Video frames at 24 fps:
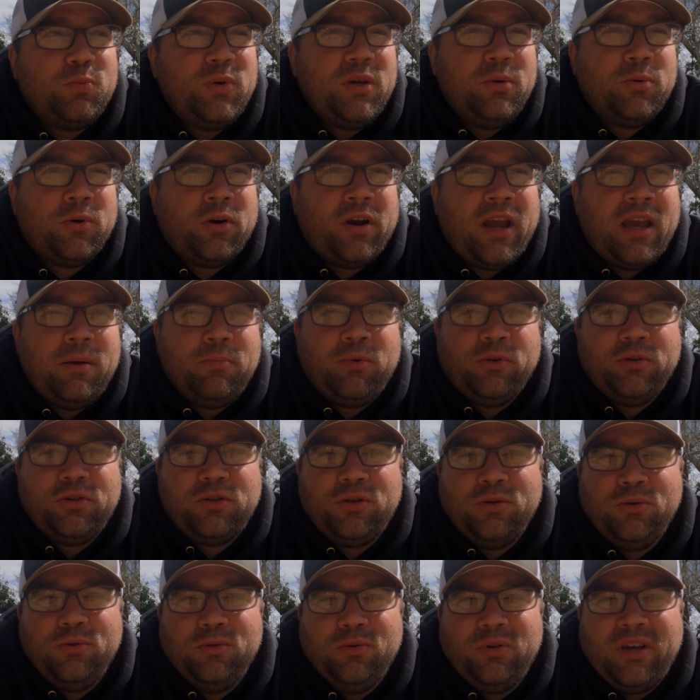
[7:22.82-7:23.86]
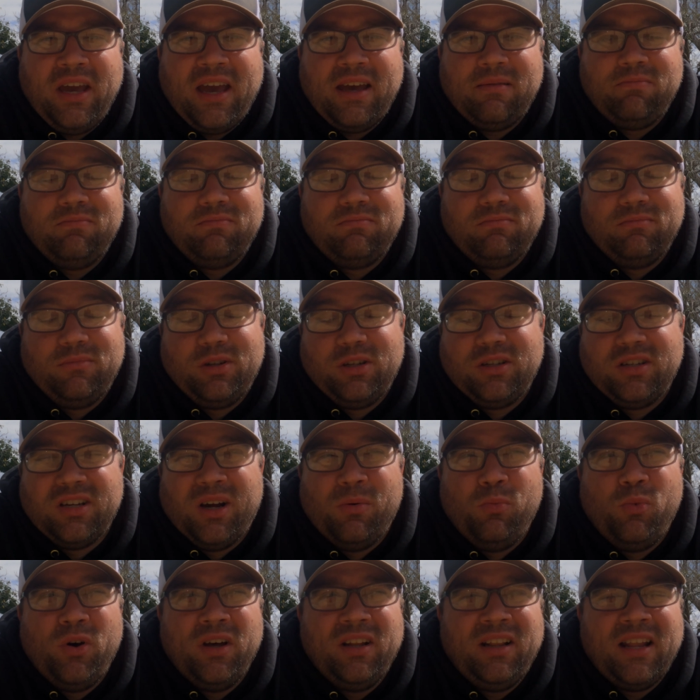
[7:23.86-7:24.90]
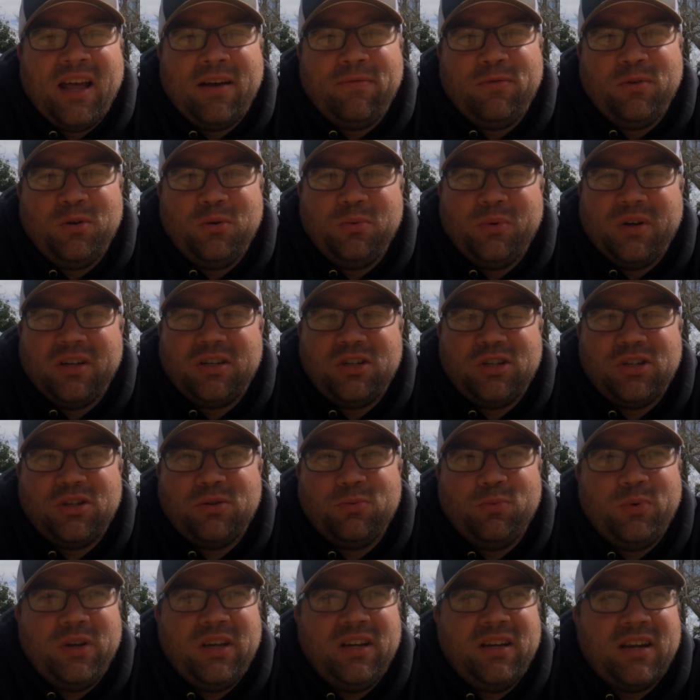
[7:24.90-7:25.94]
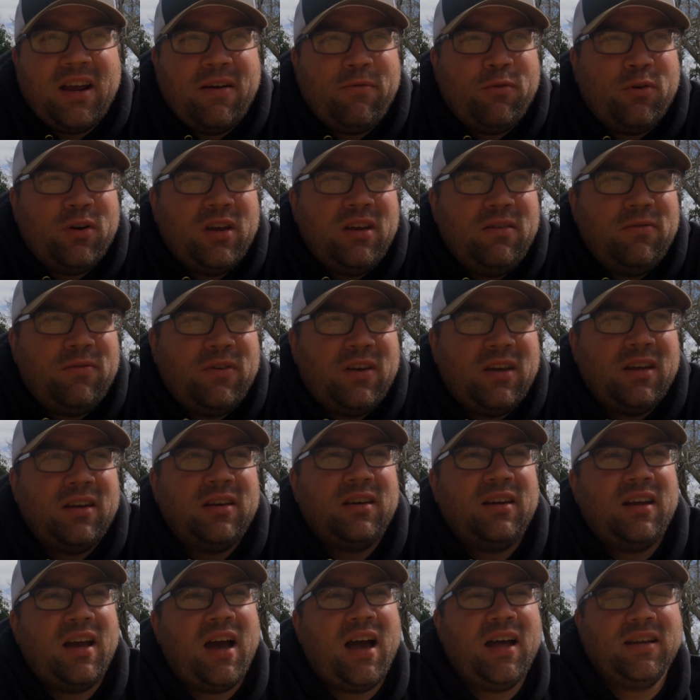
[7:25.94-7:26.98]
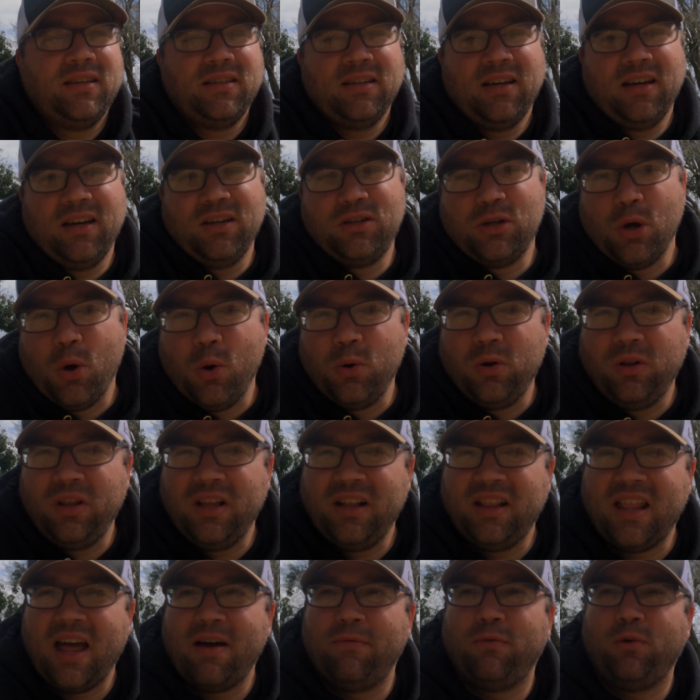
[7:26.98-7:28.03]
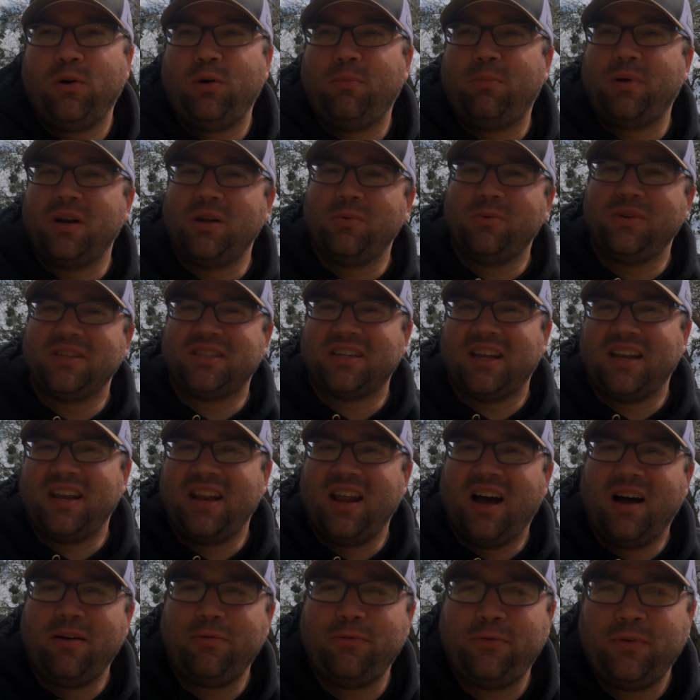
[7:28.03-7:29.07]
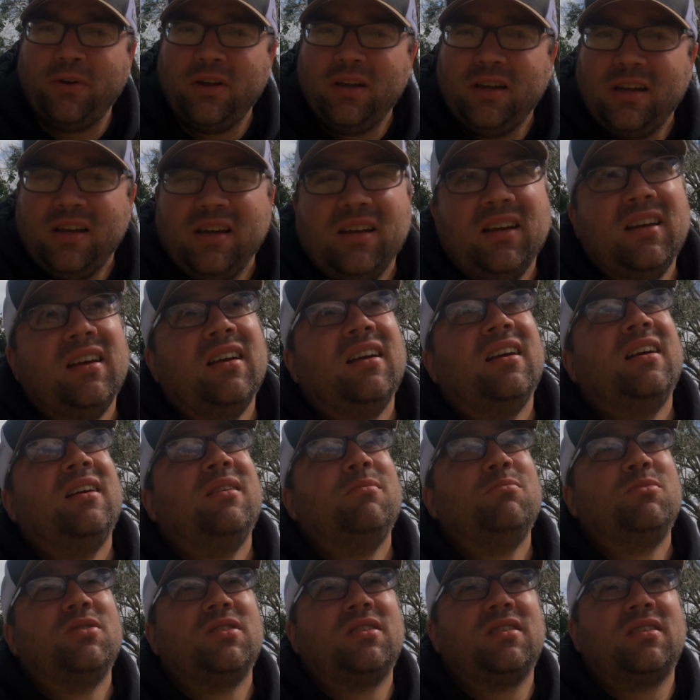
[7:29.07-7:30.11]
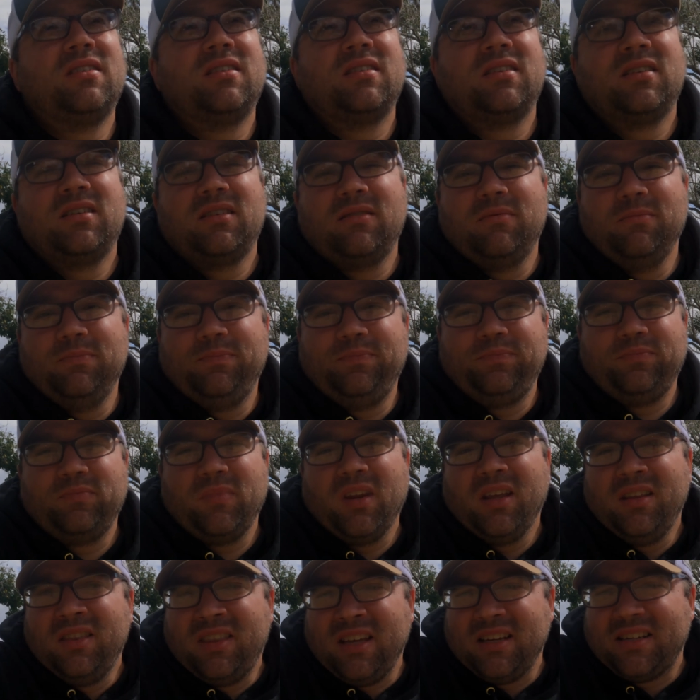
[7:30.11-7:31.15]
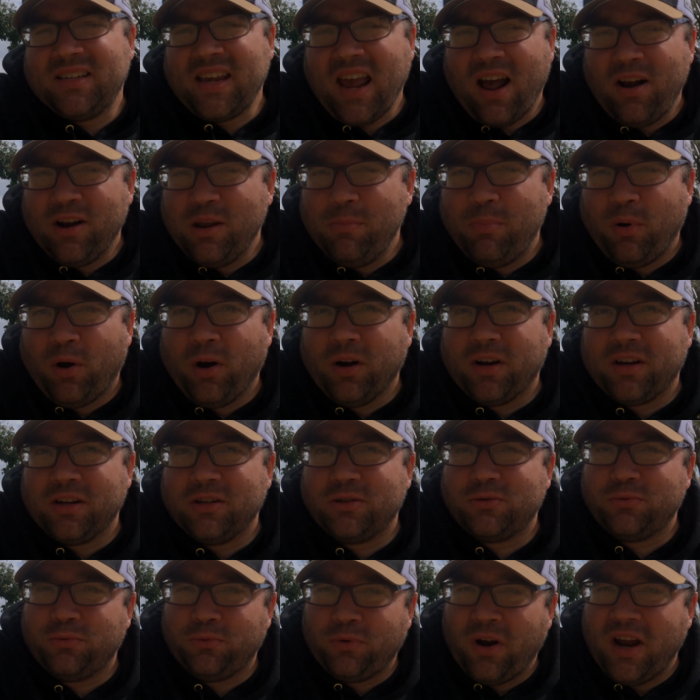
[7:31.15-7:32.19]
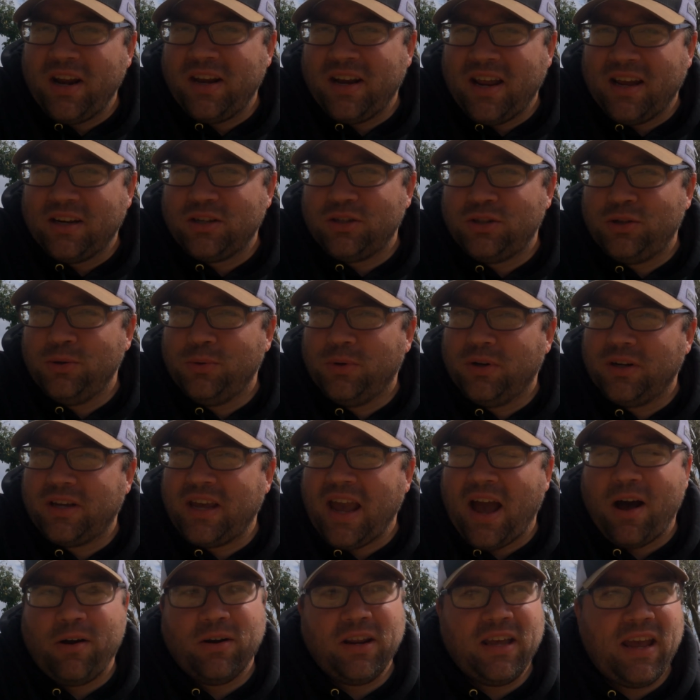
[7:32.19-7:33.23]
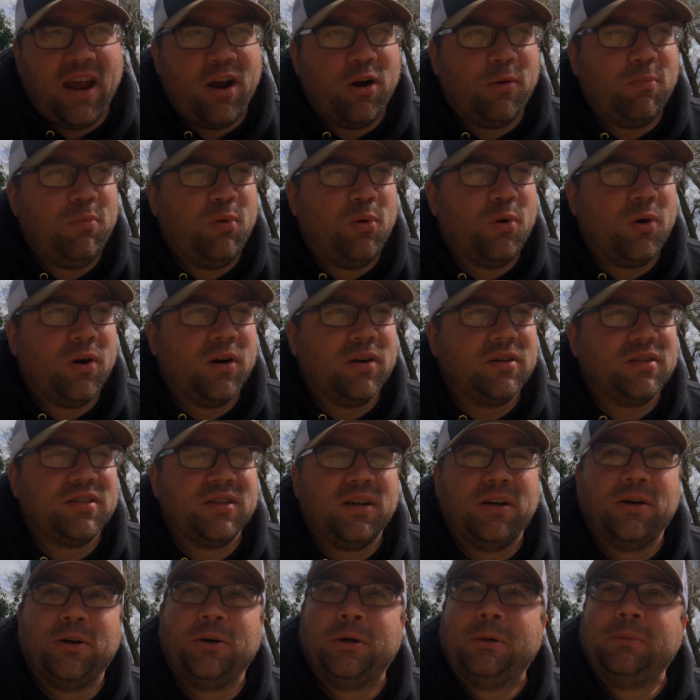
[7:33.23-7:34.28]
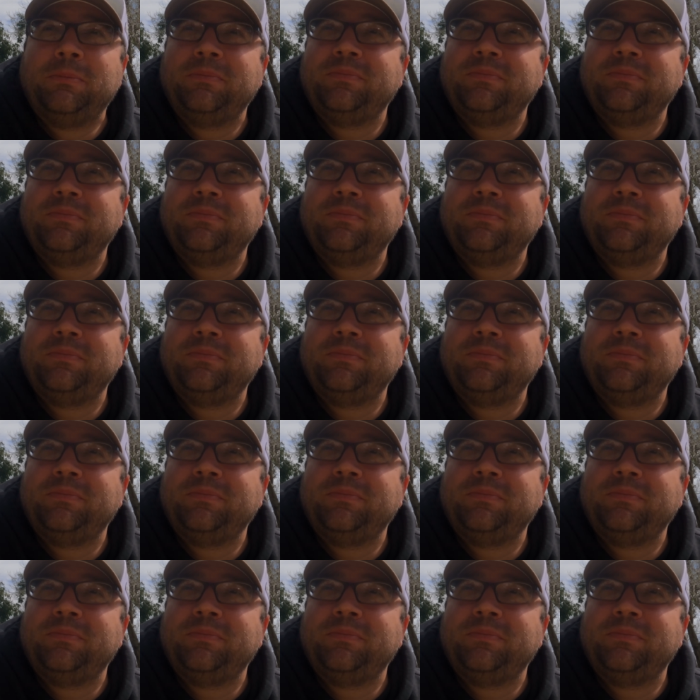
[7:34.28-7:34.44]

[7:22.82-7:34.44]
we were able to get somewhat level, which we never even got totally level, but it was enough. Just this county park is right next to a county airport, so